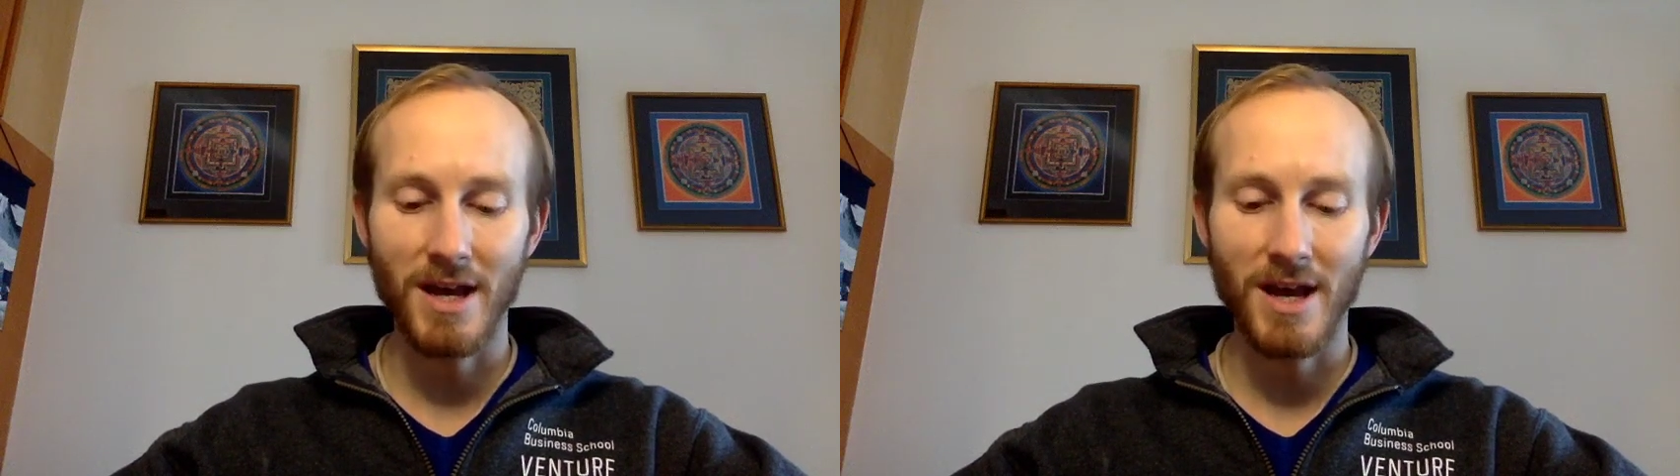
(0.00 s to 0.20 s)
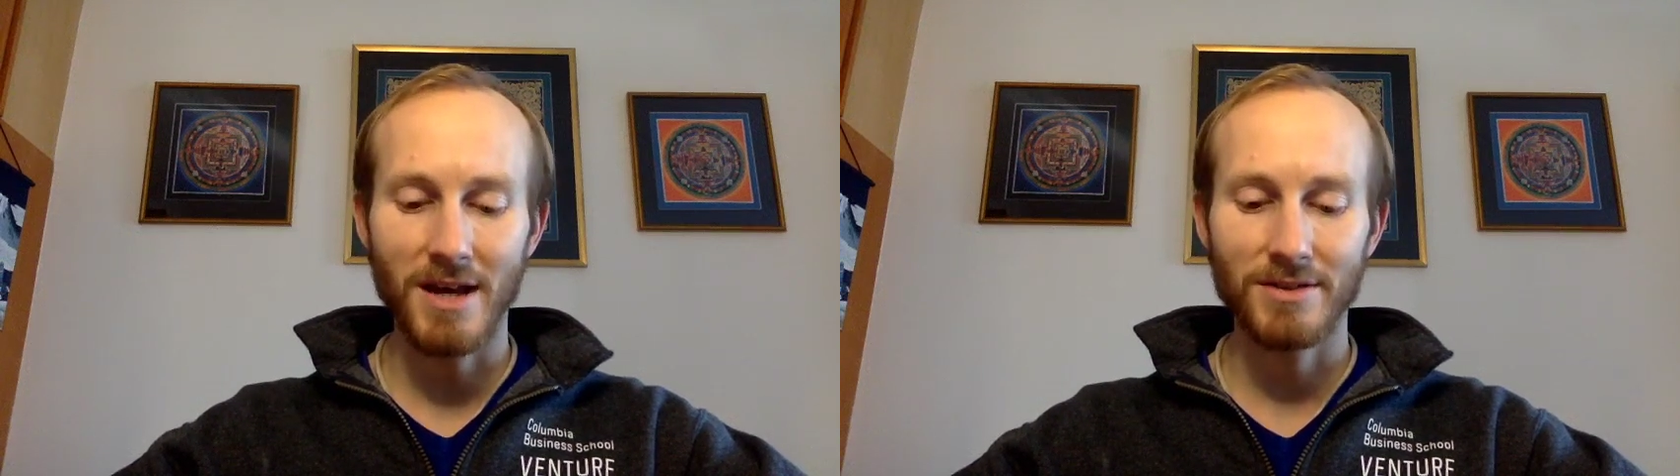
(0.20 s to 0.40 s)

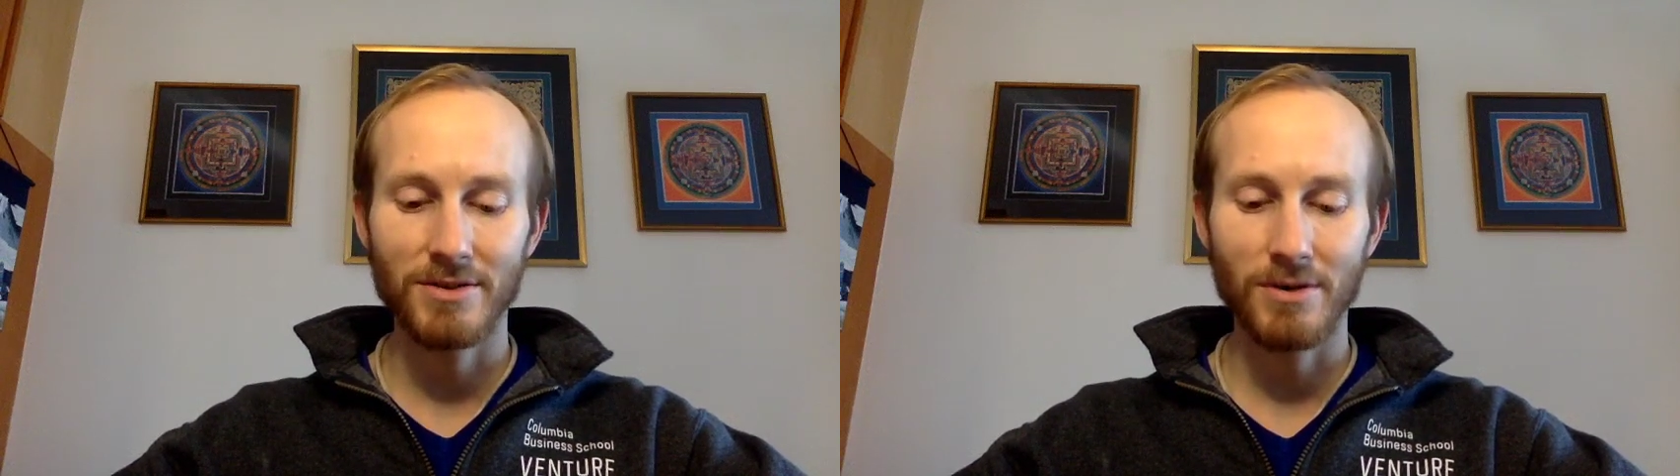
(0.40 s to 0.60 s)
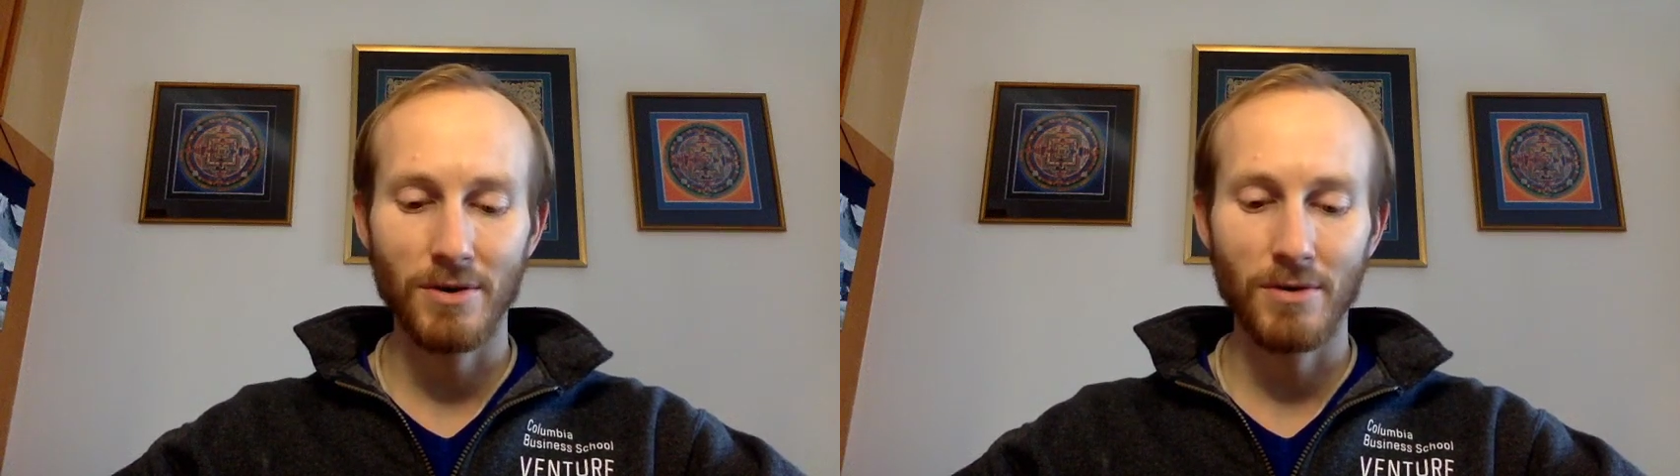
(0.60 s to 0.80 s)
And
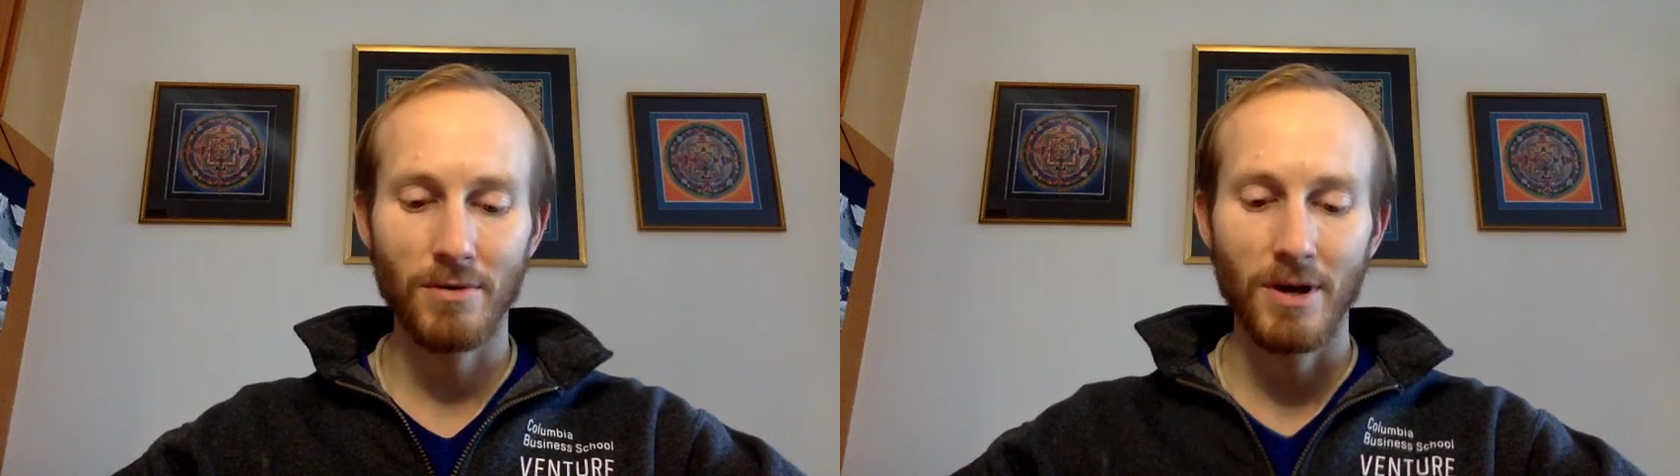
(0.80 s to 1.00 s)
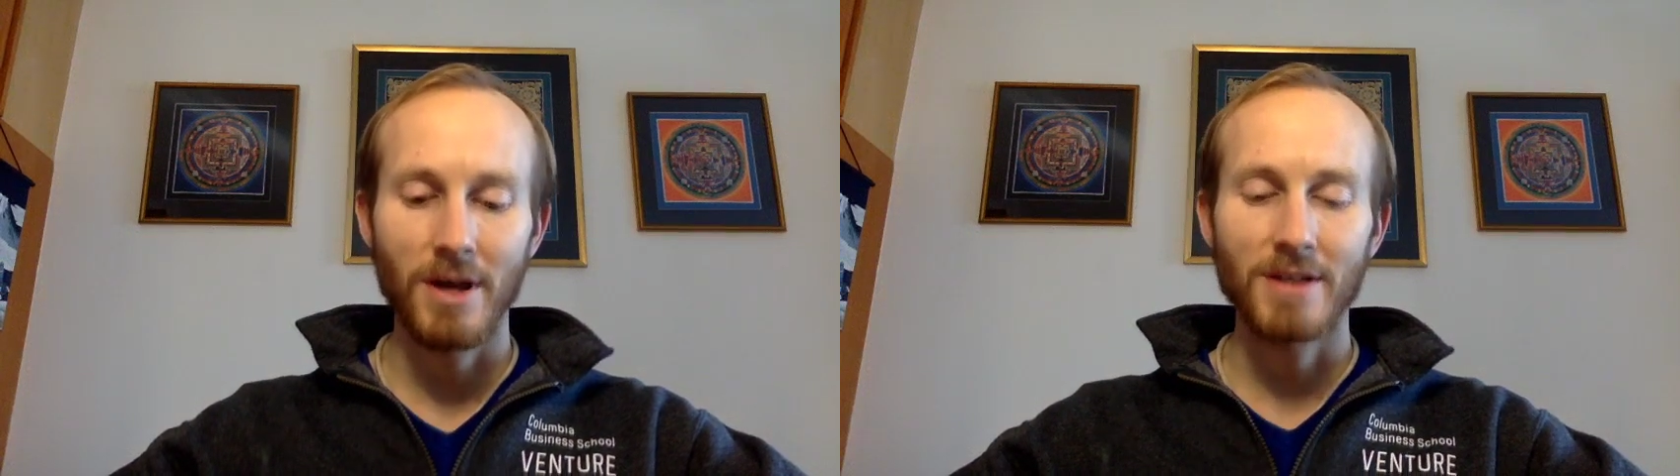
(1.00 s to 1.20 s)
so
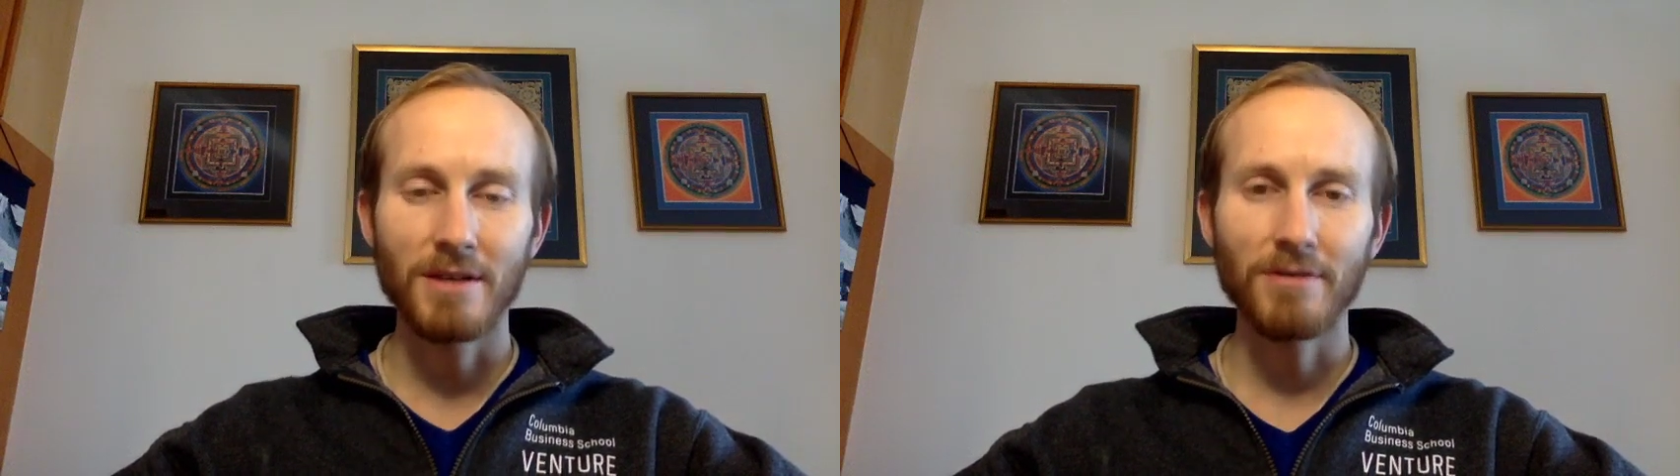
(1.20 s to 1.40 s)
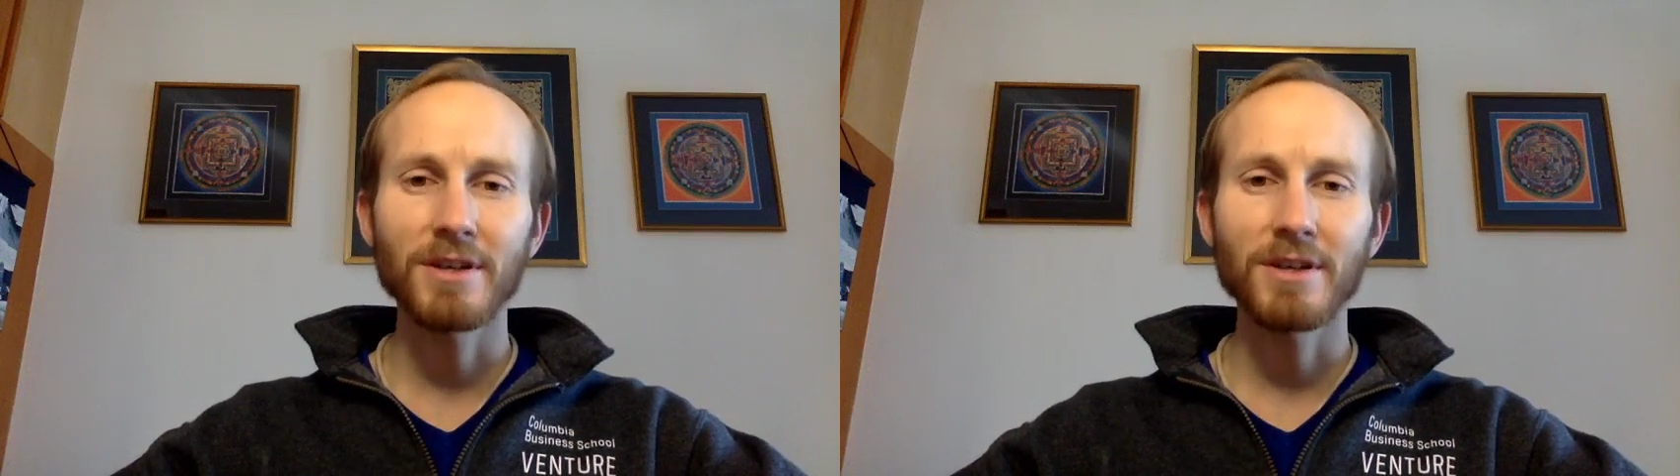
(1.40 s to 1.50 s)
definitely